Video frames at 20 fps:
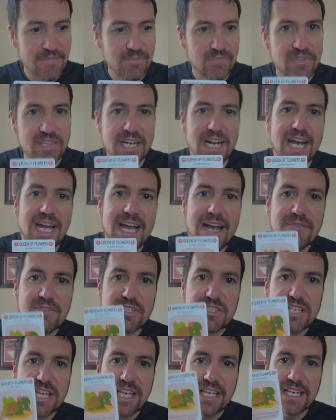then I have to
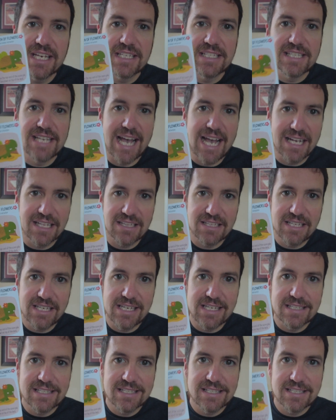take
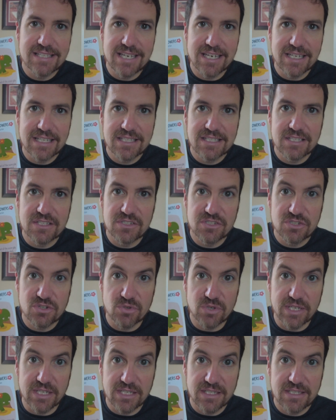exactly 6
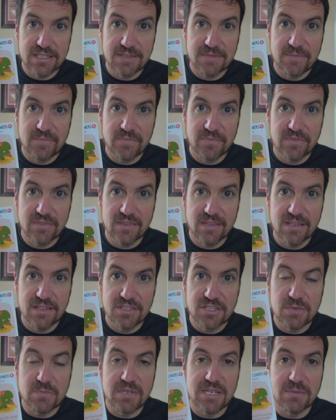tricks
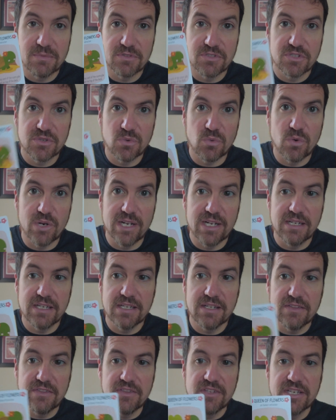to be able to
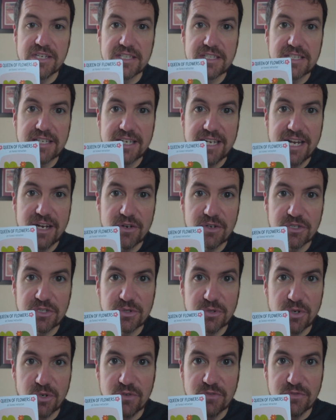win this
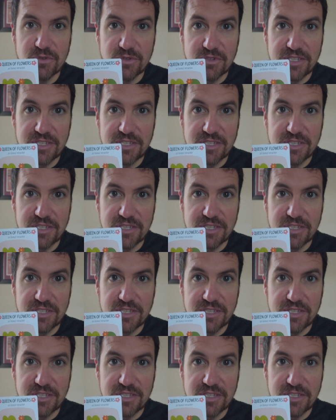character over.